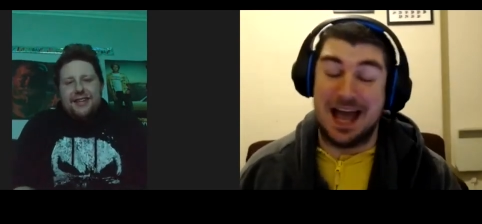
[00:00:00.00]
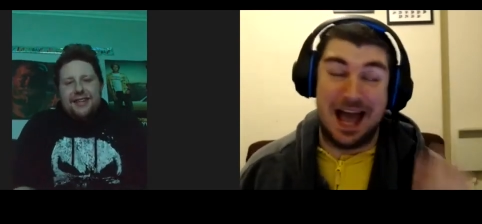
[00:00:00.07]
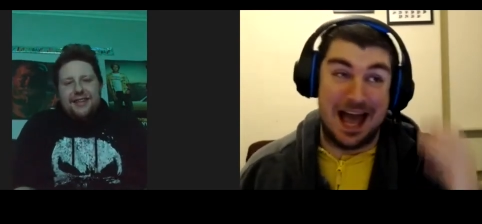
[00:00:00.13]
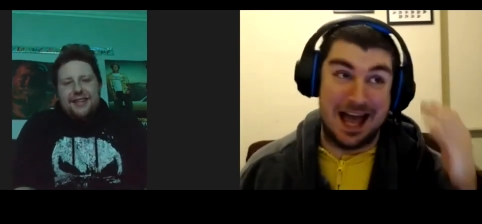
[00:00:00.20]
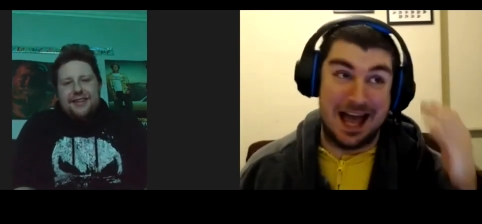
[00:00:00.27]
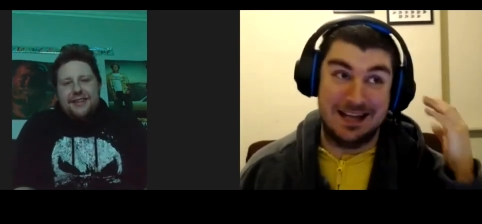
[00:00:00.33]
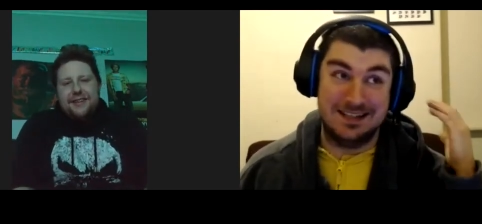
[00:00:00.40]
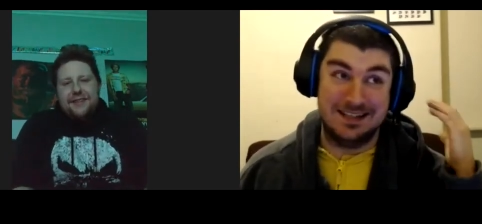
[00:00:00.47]

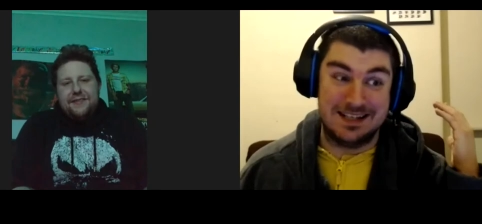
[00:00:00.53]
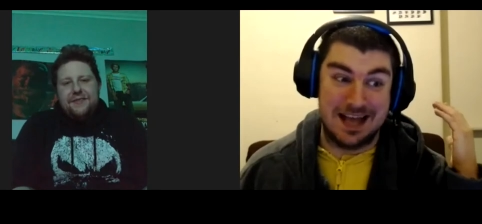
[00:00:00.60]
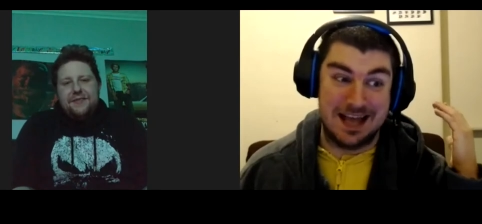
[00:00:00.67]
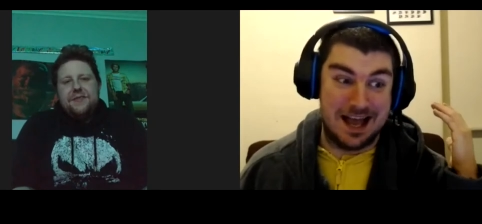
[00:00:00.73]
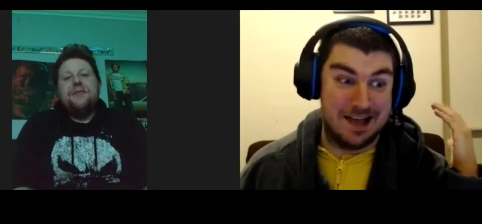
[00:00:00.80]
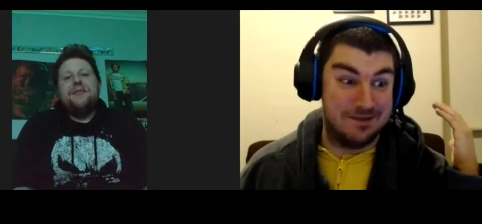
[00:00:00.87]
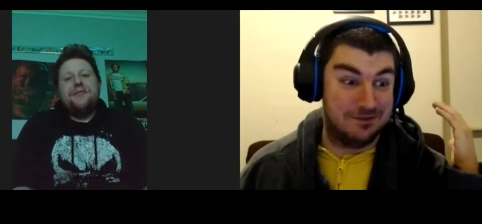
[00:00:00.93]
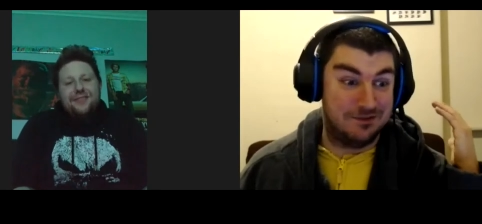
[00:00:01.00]
Speaker 1: and
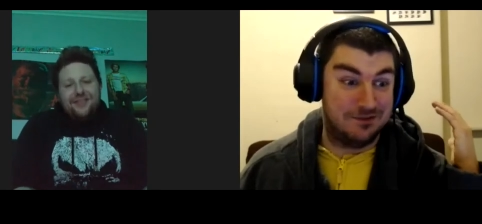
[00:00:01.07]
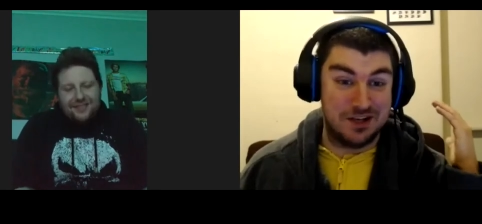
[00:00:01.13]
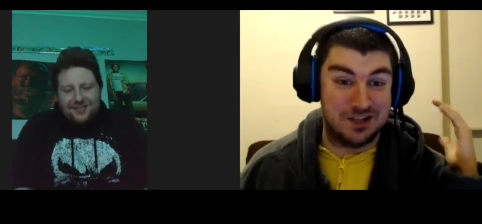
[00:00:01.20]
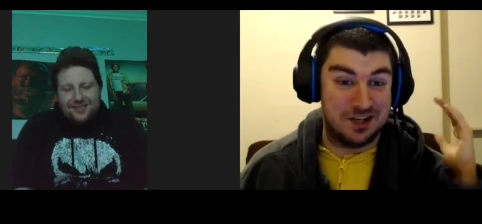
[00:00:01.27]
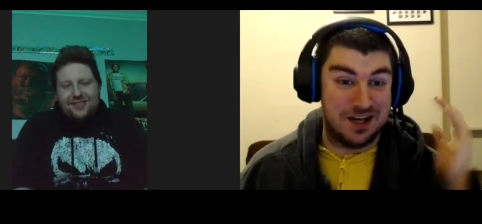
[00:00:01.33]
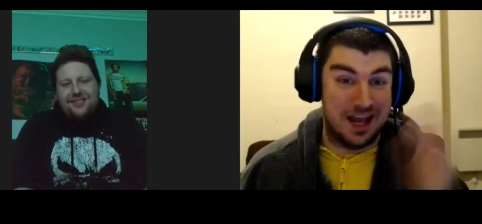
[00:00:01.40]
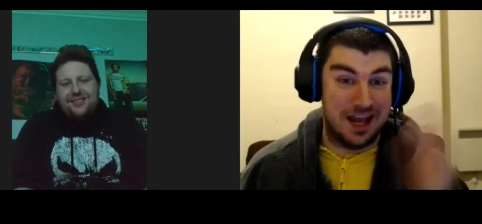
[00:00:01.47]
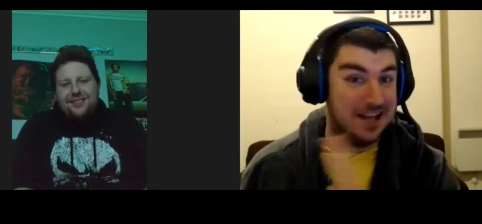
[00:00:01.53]
uh,
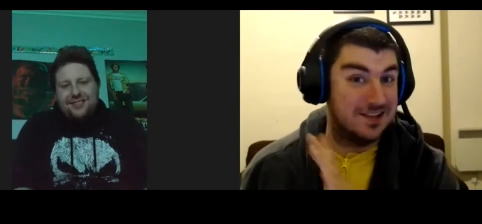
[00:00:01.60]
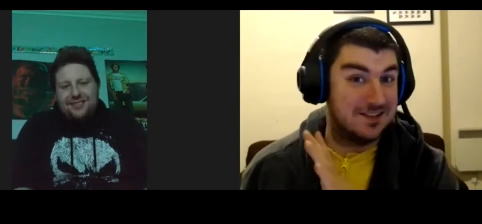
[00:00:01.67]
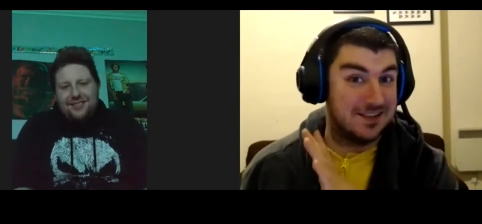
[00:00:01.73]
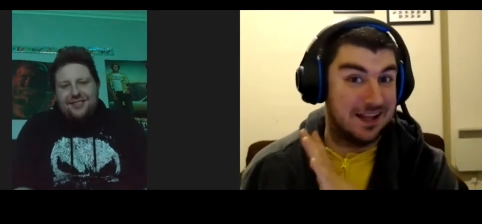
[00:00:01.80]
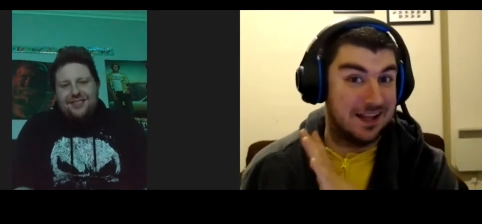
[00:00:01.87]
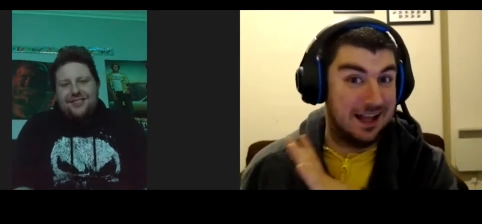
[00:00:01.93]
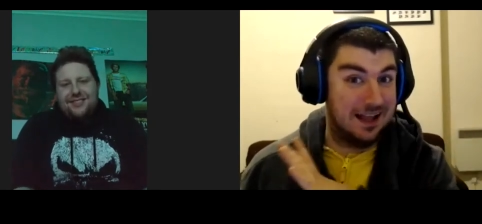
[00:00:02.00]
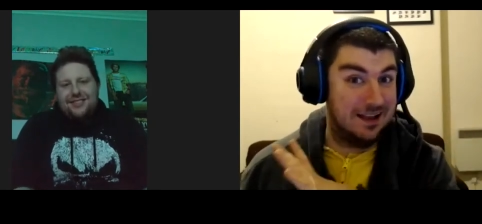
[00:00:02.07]
Vision is
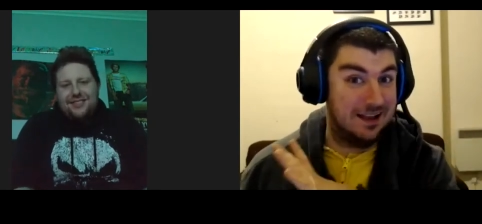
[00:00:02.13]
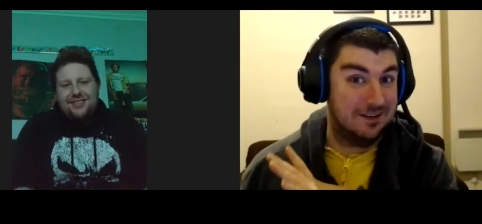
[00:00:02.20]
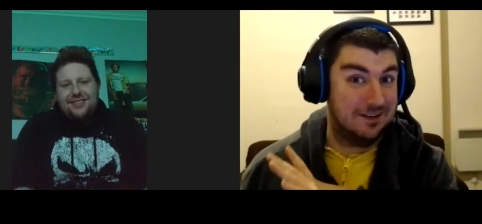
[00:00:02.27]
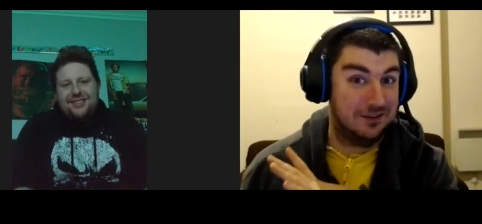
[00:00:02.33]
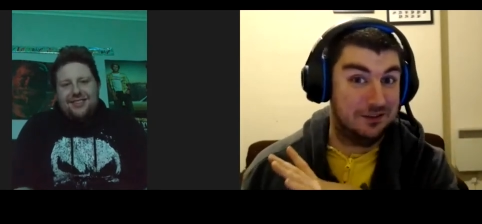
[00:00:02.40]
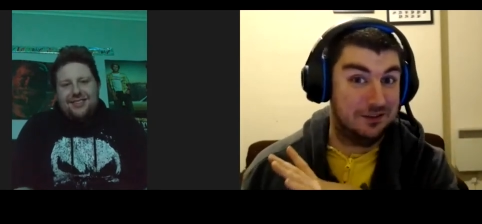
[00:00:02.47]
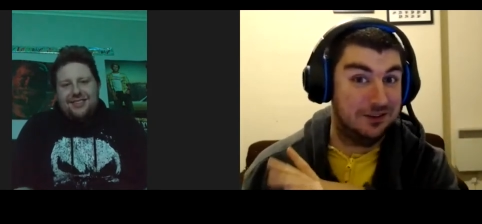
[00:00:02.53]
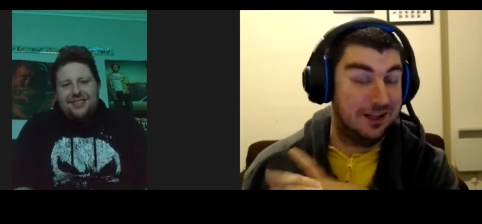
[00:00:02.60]

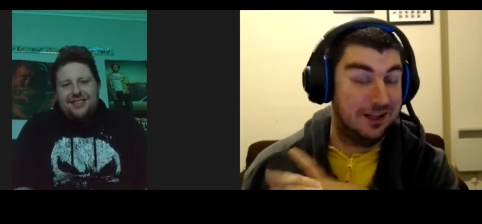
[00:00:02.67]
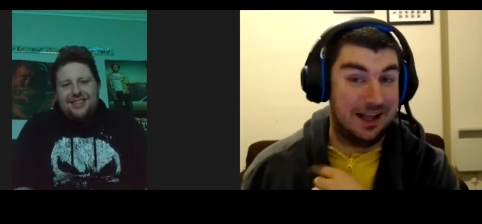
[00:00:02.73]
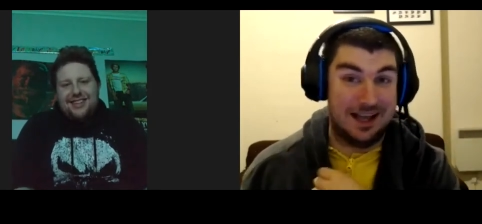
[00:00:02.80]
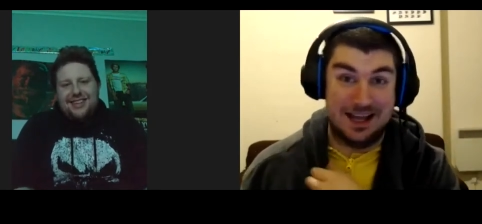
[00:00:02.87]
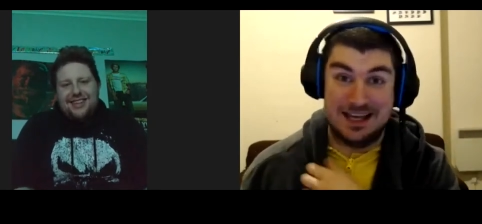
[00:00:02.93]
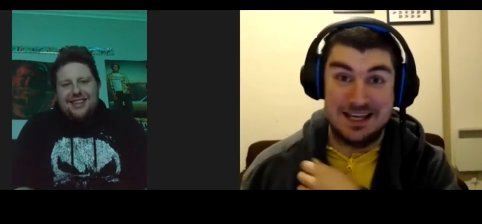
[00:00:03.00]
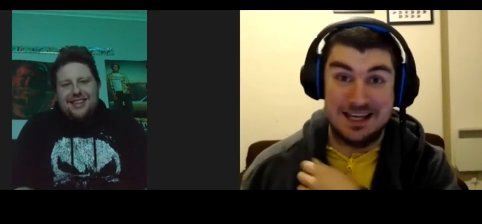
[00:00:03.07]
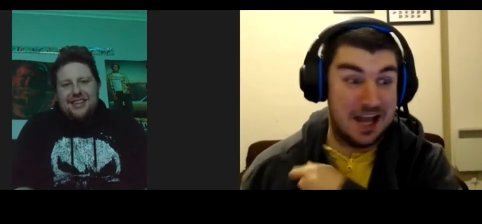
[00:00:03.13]

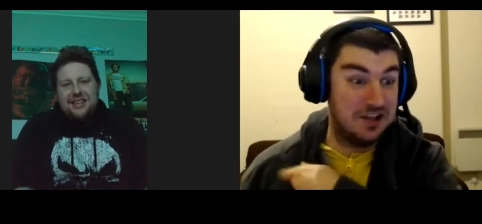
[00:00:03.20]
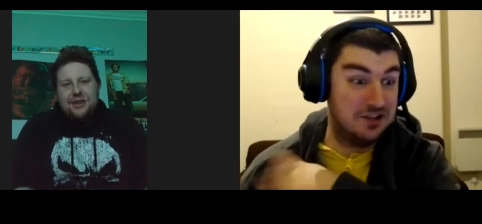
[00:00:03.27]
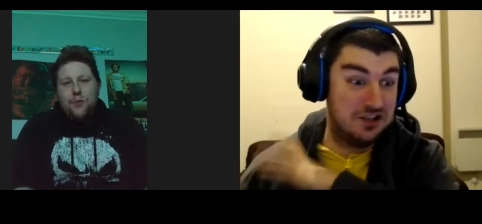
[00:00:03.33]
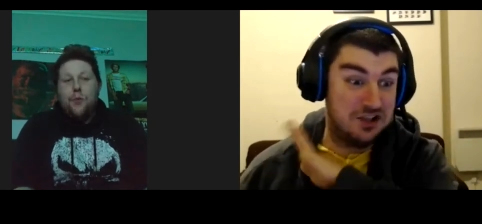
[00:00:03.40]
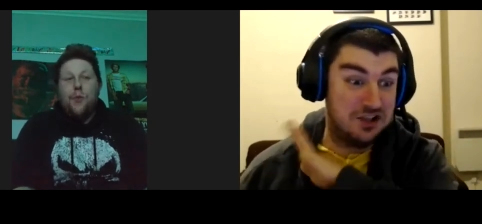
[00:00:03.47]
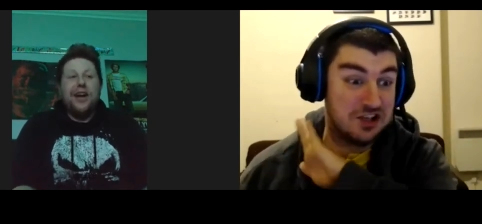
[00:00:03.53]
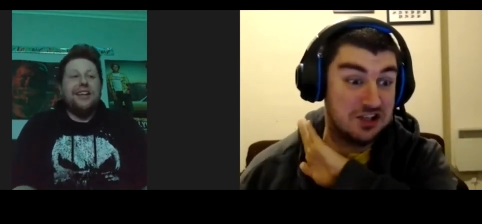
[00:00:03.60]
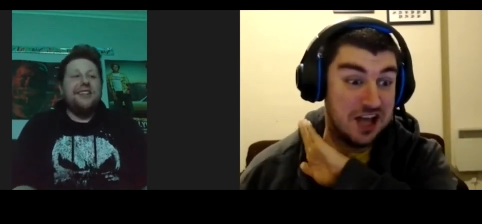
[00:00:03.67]
he is
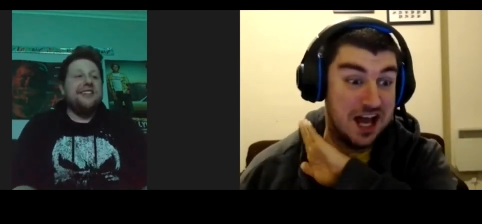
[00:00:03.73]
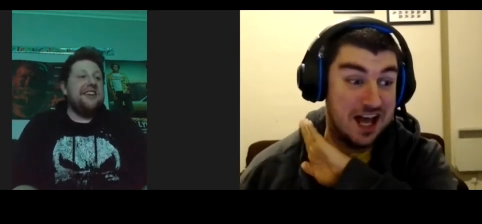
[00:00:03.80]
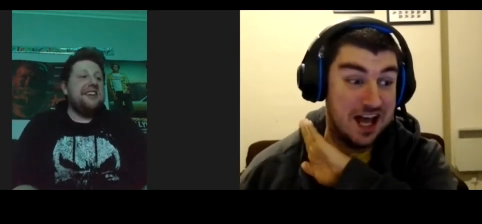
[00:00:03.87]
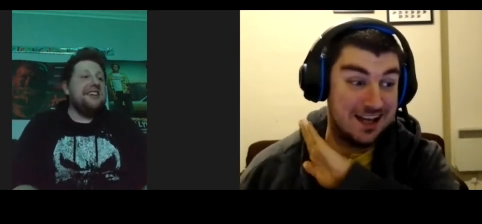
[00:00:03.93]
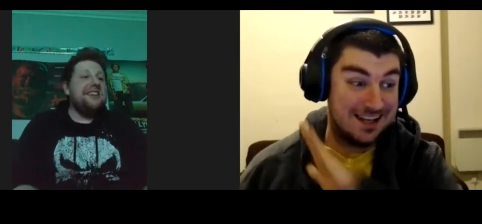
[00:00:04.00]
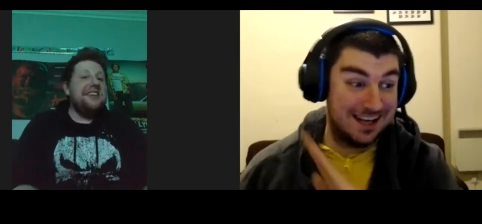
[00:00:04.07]
just, wasted